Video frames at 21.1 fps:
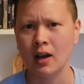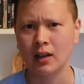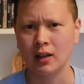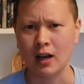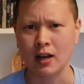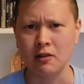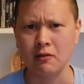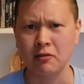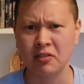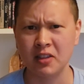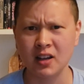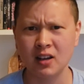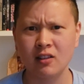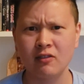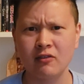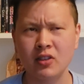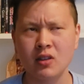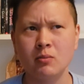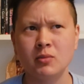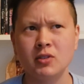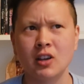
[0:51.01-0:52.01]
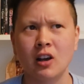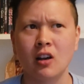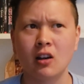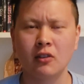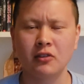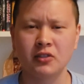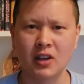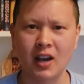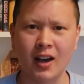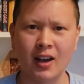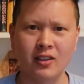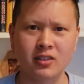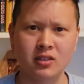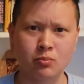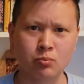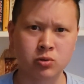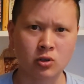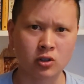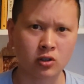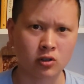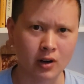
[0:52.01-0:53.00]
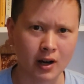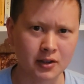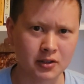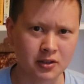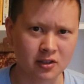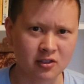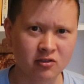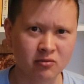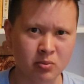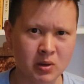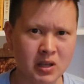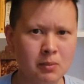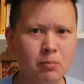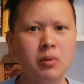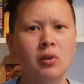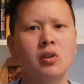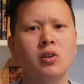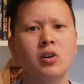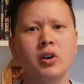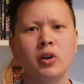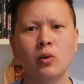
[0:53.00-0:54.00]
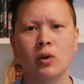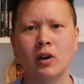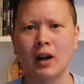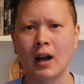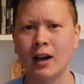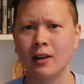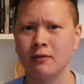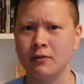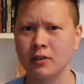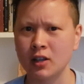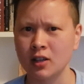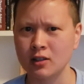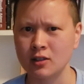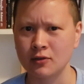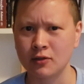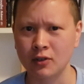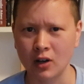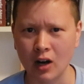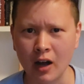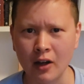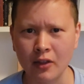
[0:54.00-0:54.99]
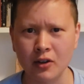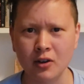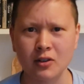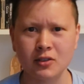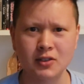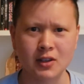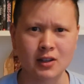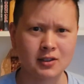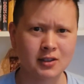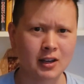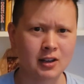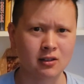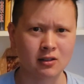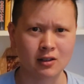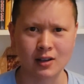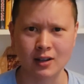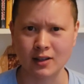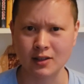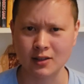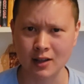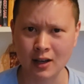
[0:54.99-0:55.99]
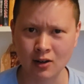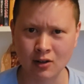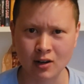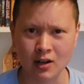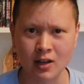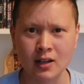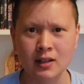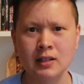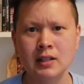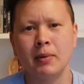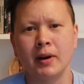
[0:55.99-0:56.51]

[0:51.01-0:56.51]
kind of think of themselves as progressive people who are advocates for others, etc., etc.